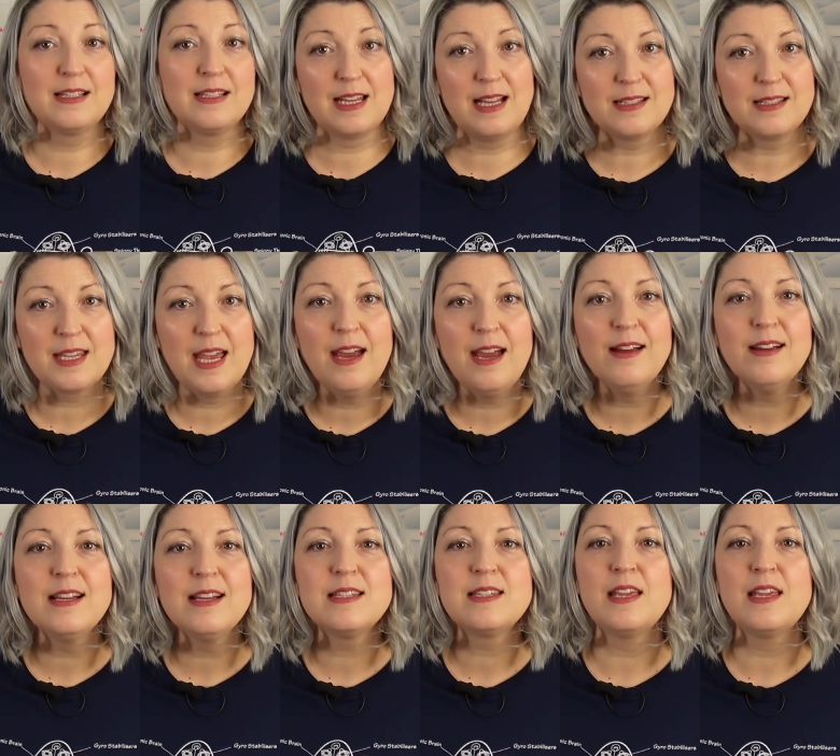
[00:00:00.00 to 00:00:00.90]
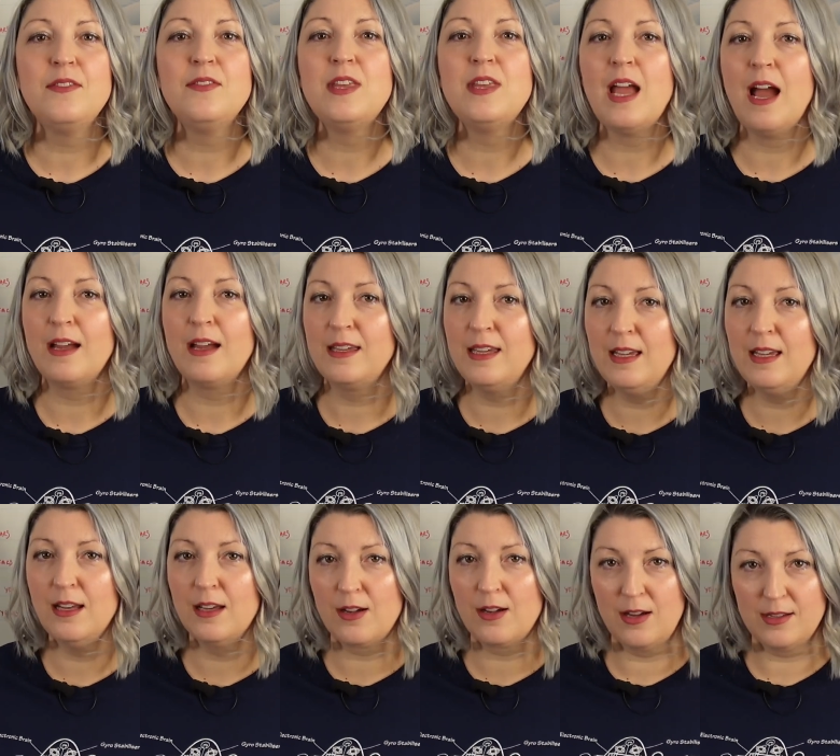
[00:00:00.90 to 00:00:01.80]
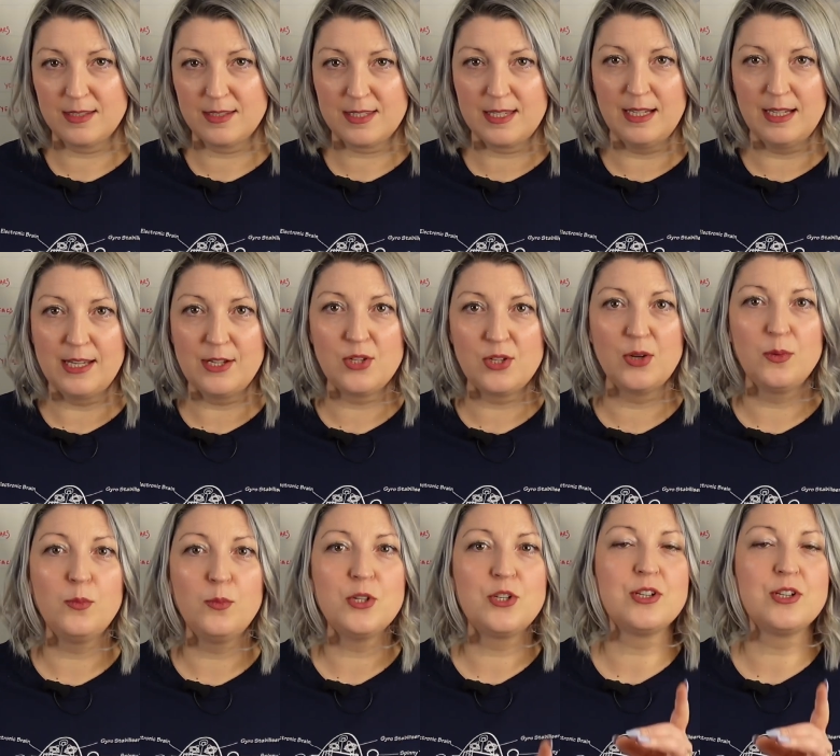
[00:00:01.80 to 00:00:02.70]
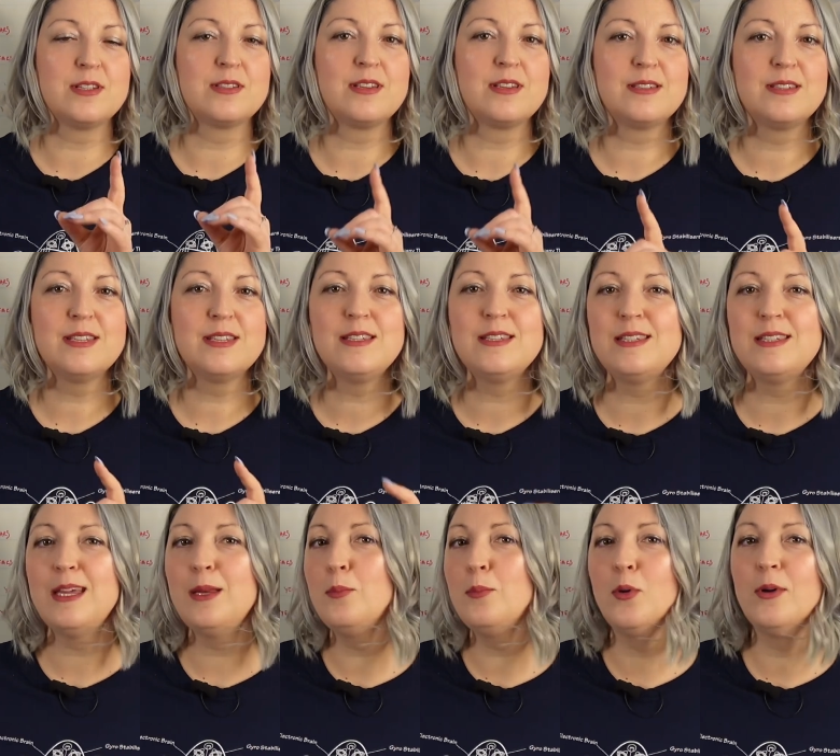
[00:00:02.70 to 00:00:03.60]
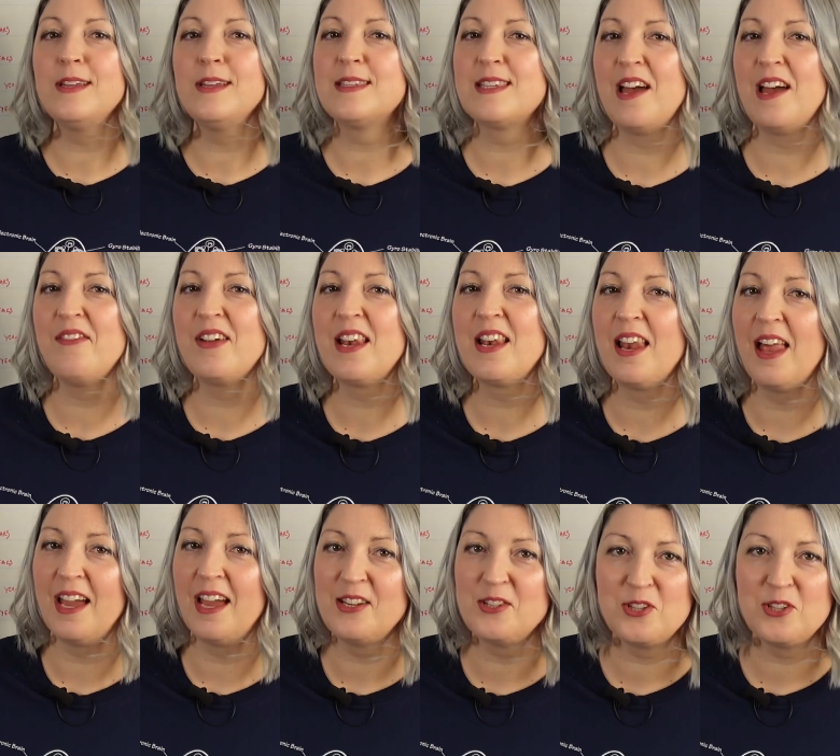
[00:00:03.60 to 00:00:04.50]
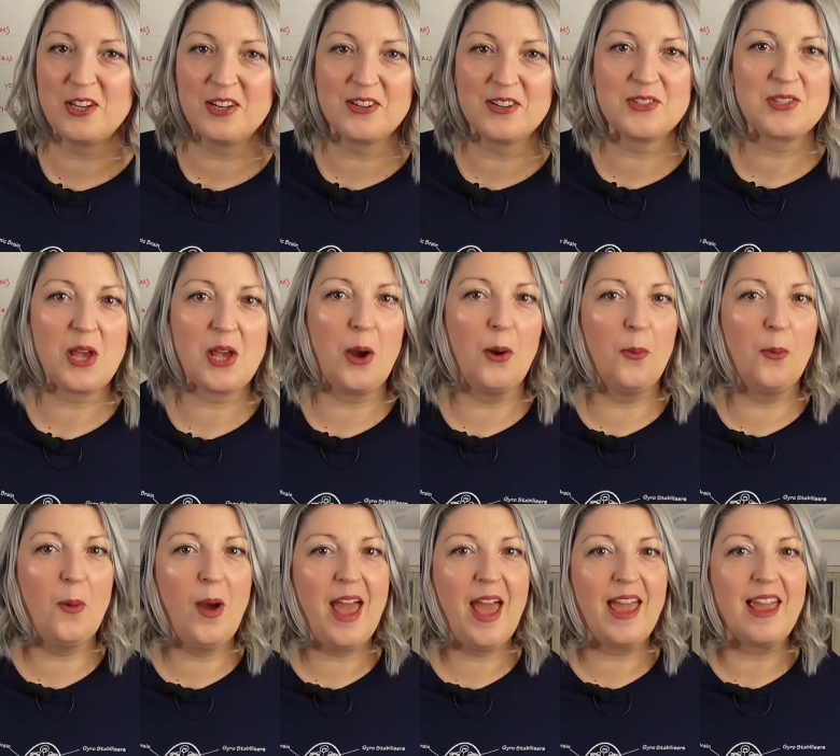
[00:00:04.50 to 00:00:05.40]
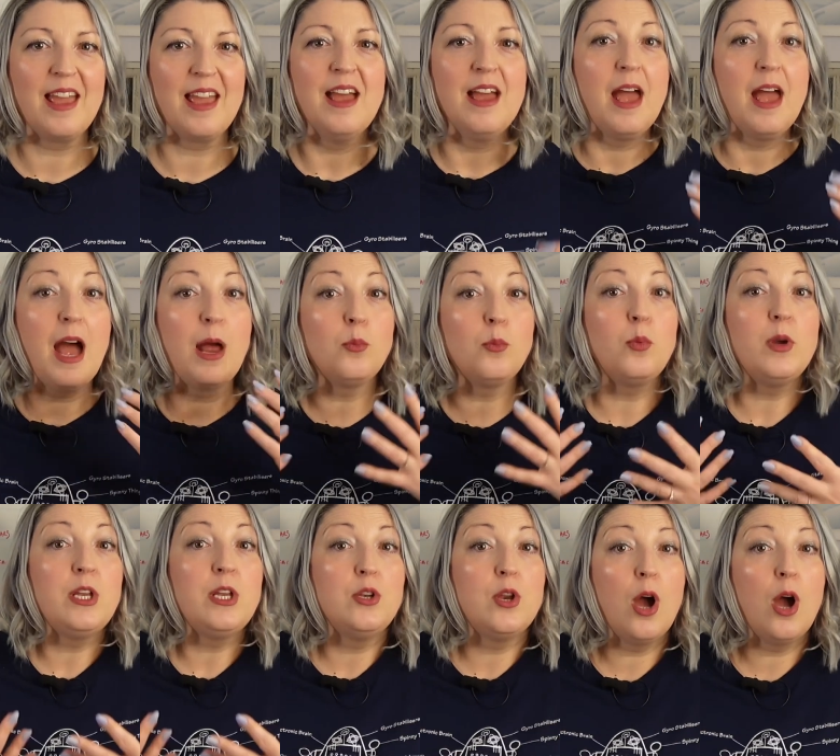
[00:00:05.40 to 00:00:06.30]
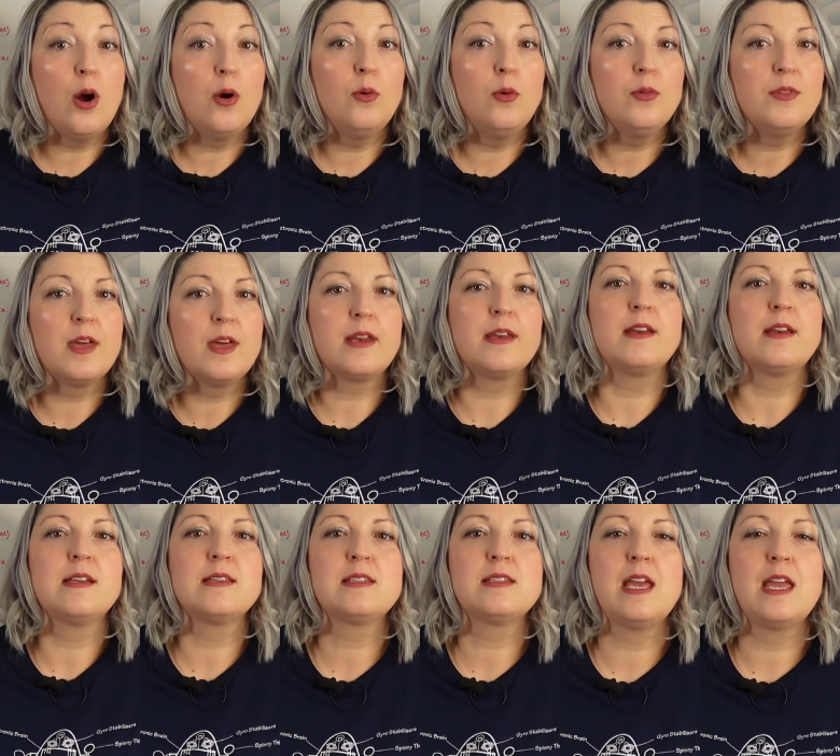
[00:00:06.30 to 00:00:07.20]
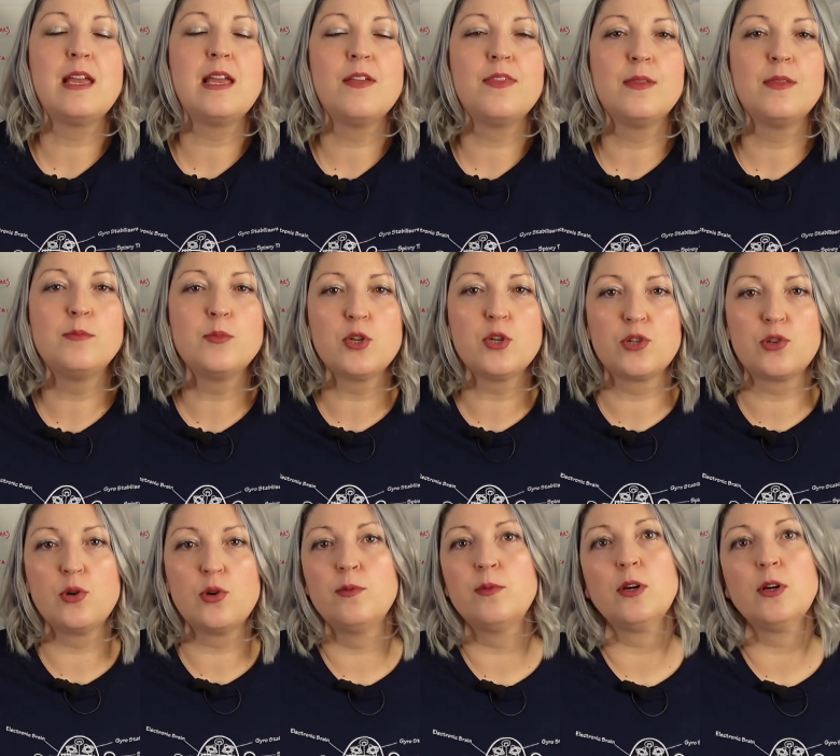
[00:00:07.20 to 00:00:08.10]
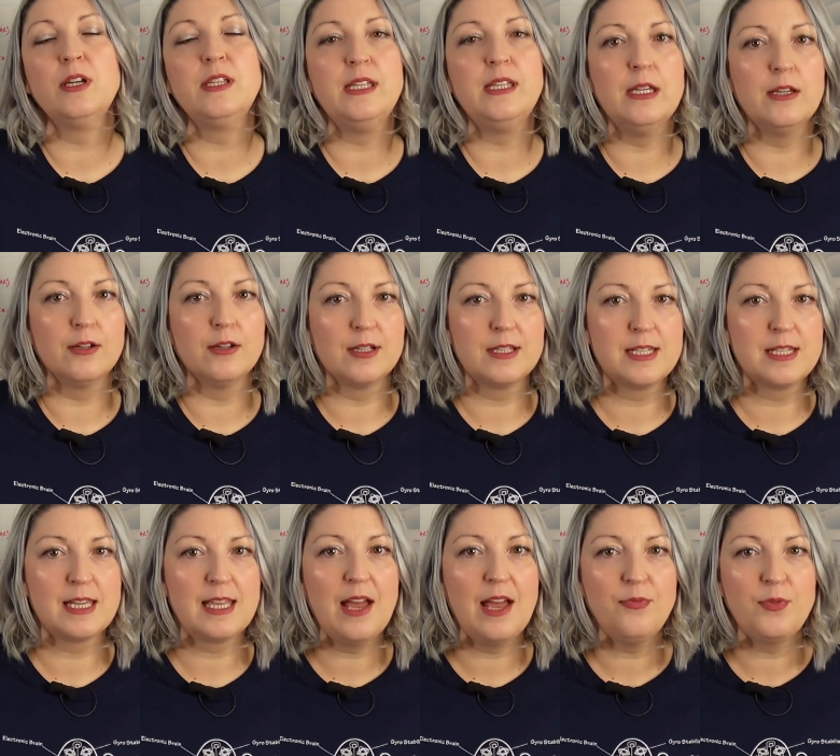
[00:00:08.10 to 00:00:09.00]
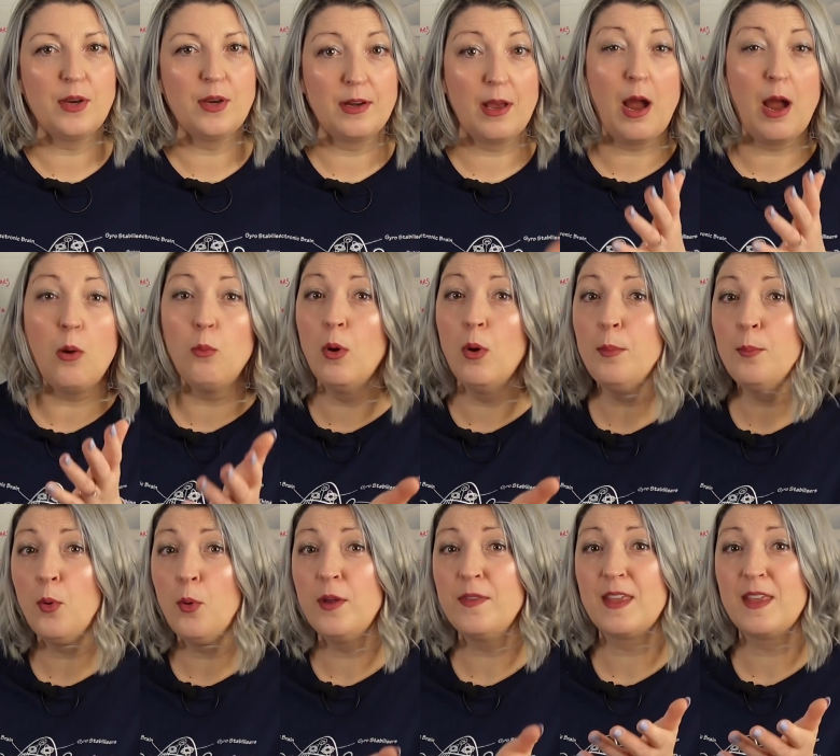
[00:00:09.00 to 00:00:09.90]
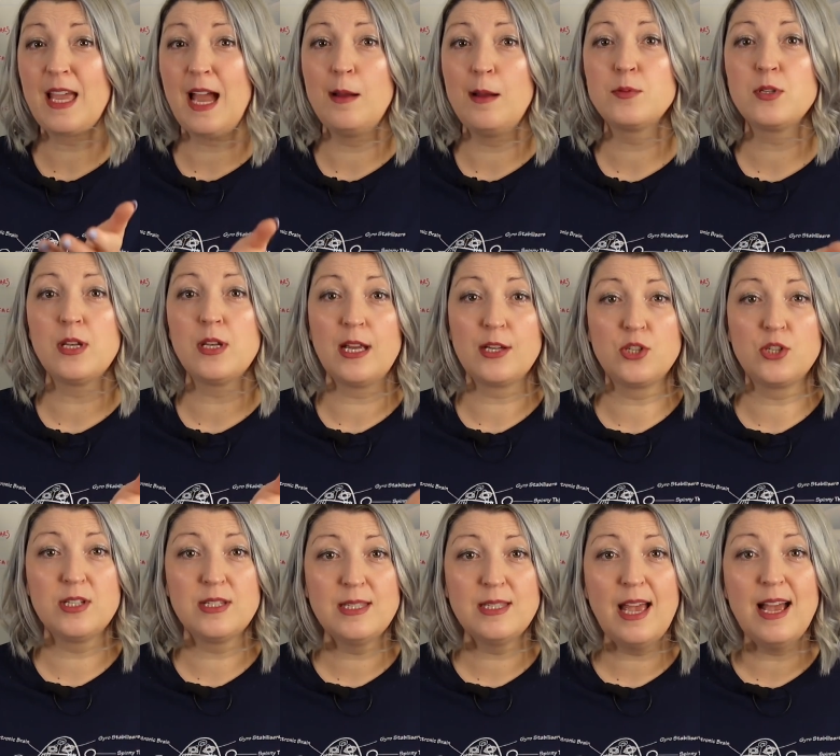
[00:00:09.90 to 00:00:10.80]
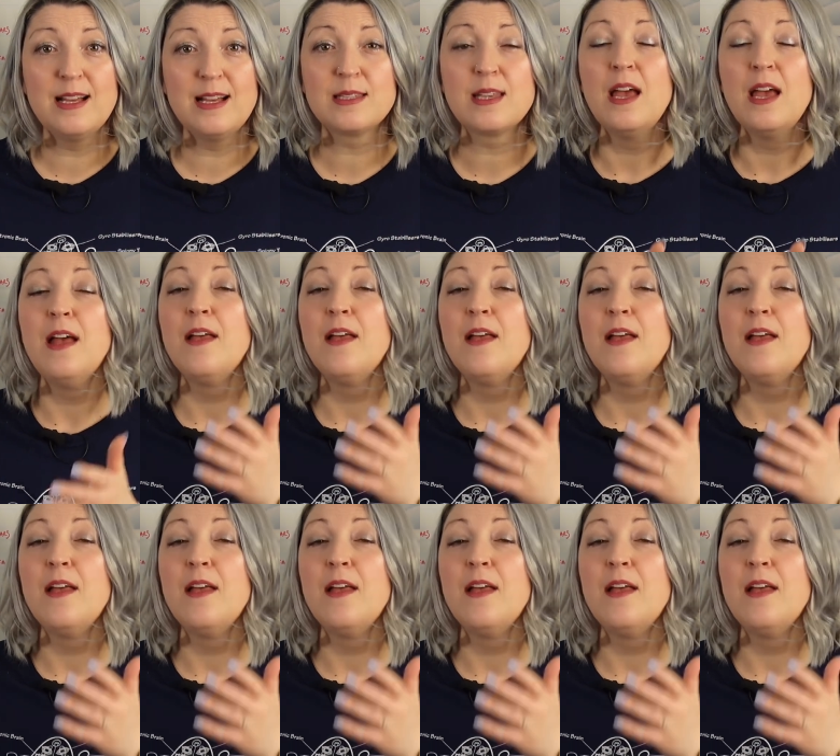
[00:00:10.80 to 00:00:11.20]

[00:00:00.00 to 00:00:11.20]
And Altair is in the Aquila constellation, which is 16.7 light years away. And we know that it has taken them just over a year to get there. Now, at one point, the captain actually says